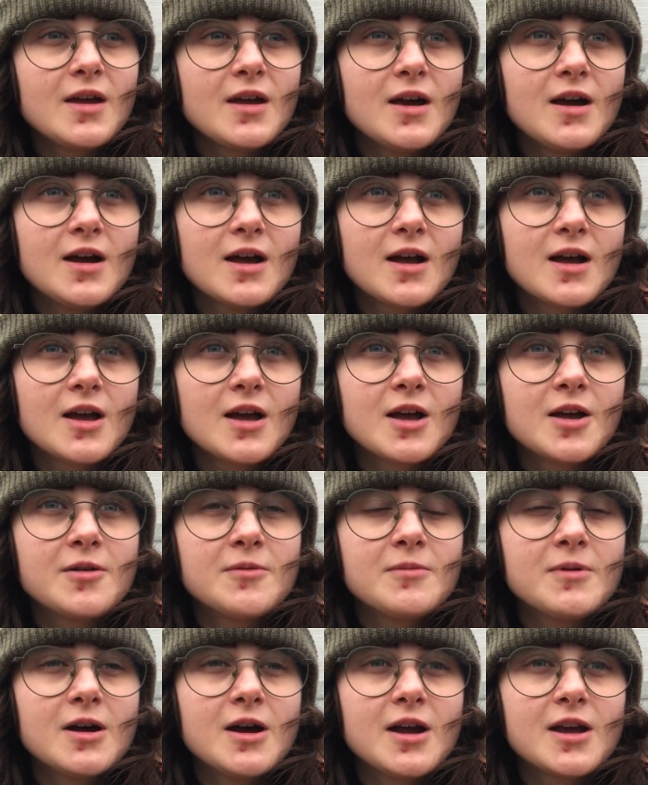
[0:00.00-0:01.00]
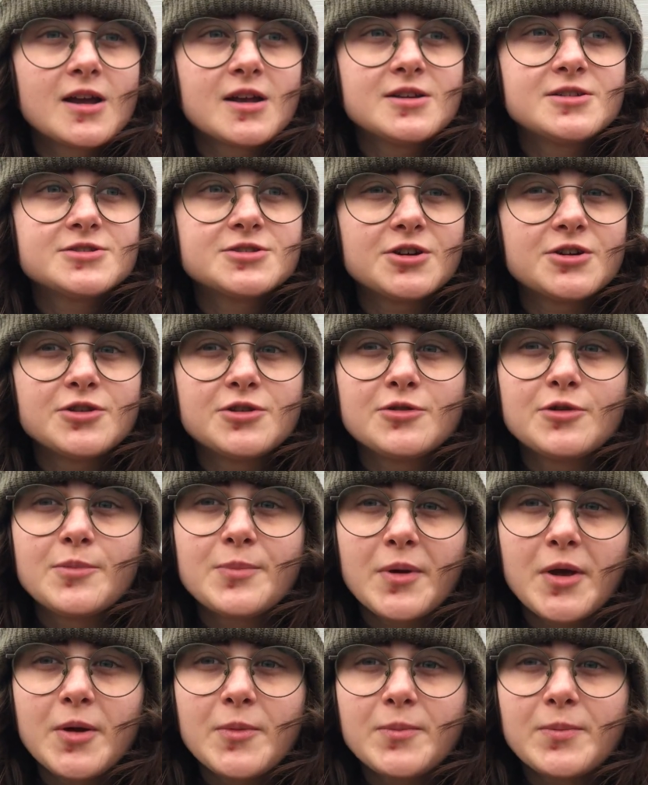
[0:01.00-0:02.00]
I can show you a
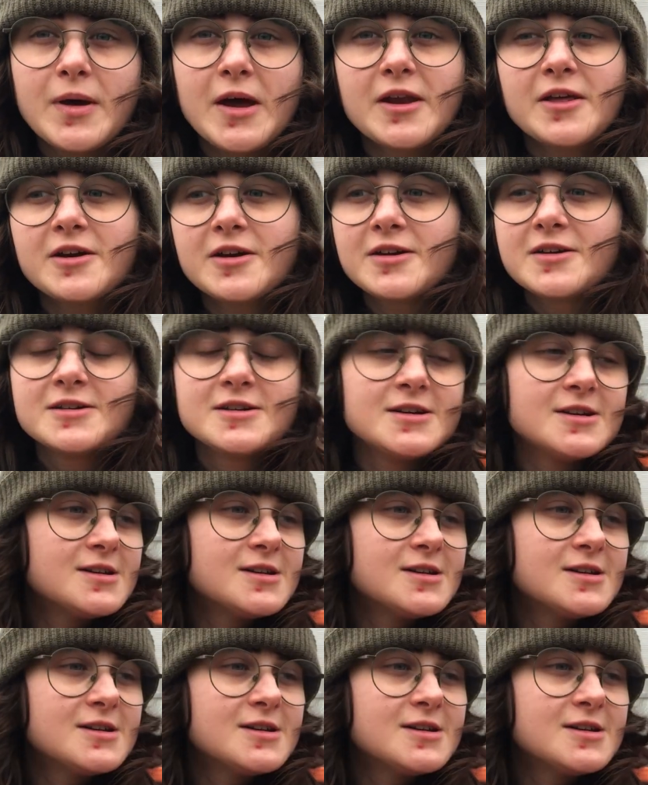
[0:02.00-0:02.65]
bit better